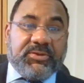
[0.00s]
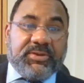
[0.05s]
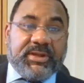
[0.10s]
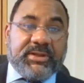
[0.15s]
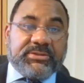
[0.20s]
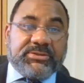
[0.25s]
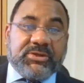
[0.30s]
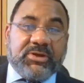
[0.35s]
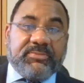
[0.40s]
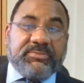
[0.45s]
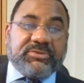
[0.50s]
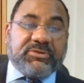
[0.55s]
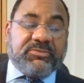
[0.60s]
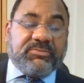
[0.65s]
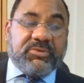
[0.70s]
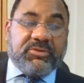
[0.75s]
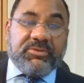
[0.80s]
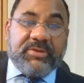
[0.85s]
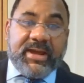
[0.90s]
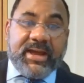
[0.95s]
in terms of
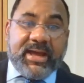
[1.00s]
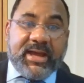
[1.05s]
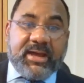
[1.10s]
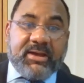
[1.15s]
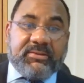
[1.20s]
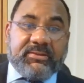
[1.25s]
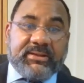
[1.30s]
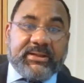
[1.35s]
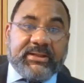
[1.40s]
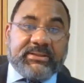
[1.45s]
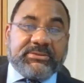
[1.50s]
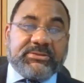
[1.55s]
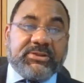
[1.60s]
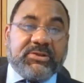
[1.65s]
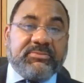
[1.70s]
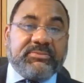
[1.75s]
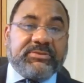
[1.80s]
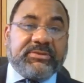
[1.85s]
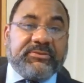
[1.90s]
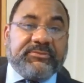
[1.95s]
morale, in
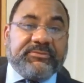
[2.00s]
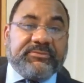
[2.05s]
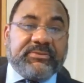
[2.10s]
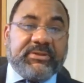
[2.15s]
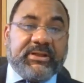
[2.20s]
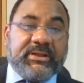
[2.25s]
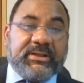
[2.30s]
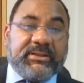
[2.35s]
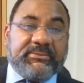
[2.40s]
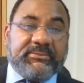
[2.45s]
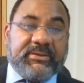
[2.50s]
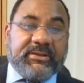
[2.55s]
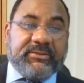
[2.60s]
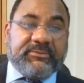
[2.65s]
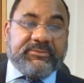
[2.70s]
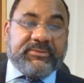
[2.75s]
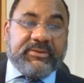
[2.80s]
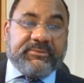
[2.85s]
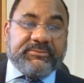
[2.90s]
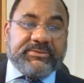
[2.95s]
terms of
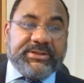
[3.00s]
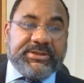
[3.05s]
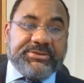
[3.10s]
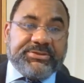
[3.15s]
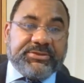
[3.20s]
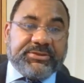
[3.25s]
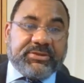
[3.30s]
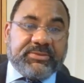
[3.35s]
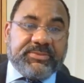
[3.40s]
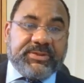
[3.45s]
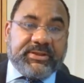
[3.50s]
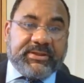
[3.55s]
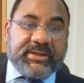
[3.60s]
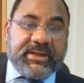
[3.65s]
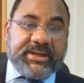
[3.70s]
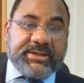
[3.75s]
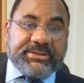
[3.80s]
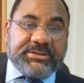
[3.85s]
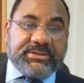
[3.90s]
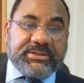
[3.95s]
teacher
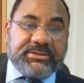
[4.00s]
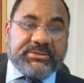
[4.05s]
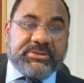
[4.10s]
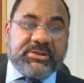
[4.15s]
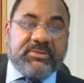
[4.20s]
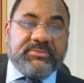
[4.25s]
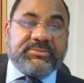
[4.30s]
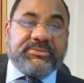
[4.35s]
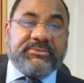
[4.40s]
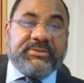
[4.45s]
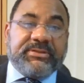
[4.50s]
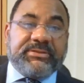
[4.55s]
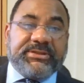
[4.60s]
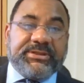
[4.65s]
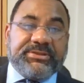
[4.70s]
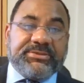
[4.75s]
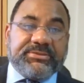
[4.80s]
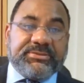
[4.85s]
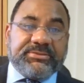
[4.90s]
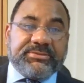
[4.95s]
communication, in terms of the
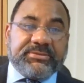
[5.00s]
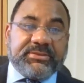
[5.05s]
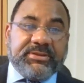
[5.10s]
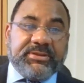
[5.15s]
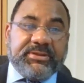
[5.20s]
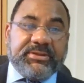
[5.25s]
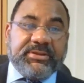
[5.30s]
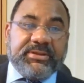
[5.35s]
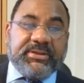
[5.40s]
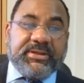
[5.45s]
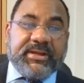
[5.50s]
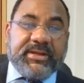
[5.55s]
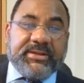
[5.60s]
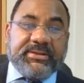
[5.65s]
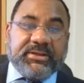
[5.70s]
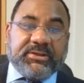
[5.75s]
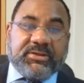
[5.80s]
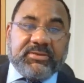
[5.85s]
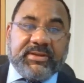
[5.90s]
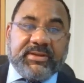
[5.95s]
teachers and
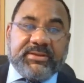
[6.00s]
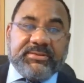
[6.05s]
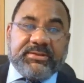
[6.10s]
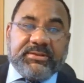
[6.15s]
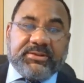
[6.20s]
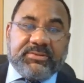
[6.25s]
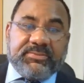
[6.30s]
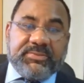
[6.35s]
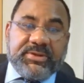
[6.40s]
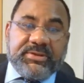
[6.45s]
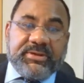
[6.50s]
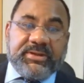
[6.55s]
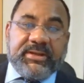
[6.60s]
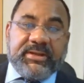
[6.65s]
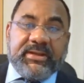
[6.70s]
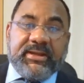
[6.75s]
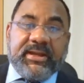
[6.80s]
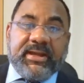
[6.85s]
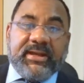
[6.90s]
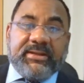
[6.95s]
the
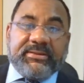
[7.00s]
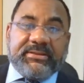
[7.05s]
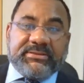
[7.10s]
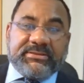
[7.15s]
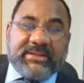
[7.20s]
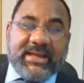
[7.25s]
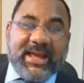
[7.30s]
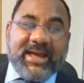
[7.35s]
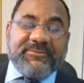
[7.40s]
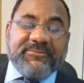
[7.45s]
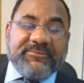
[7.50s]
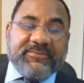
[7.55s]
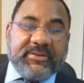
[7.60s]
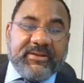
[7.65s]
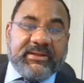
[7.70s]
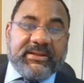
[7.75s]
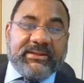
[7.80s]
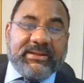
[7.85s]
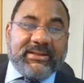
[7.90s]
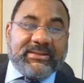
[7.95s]
community and the staff
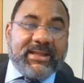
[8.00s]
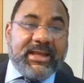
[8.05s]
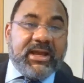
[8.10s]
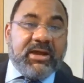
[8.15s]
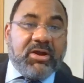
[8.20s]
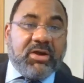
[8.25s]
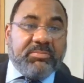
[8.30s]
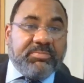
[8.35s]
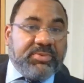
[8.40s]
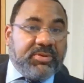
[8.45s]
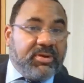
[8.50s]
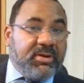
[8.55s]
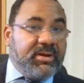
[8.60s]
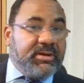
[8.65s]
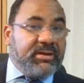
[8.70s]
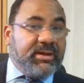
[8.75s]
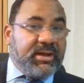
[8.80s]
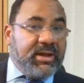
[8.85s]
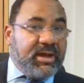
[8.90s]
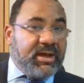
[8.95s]
feeling that they are
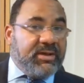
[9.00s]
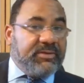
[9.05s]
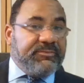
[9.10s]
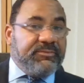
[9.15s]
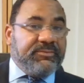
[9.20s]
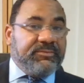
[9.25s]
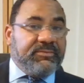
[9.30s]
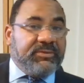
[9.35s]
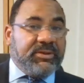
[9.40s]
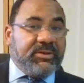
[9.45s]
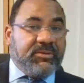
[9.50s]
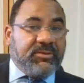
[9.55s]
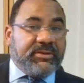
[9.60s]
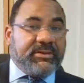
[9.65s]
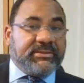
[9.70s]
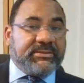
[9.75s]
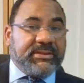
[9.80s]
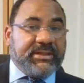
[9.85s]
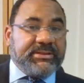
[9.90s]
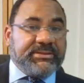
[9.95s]
part of the
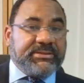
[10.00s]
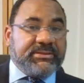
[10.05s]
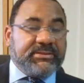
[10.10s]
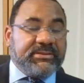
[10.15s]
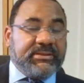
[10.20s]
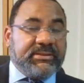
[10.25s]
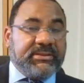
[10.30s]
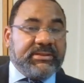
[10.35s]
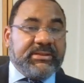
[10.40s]
organization,